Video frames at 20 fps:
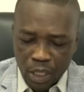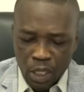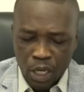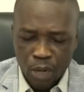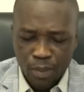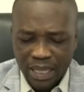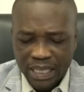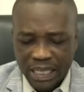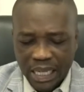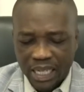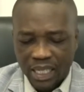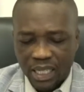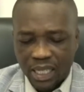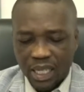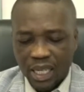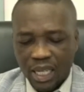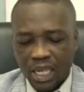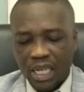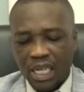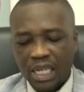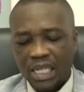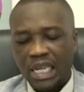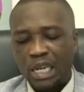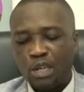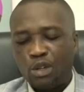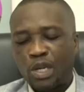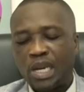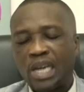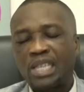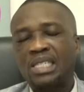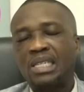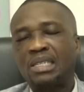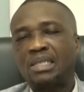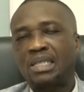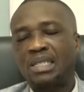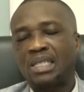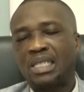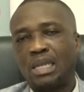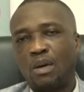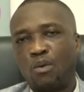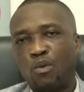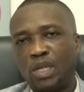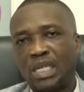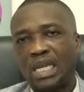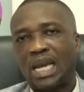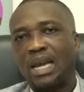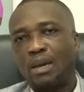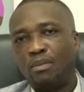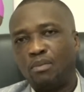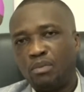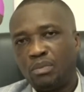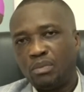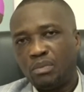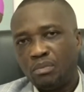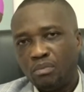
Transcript: Number 10, the education system, which I am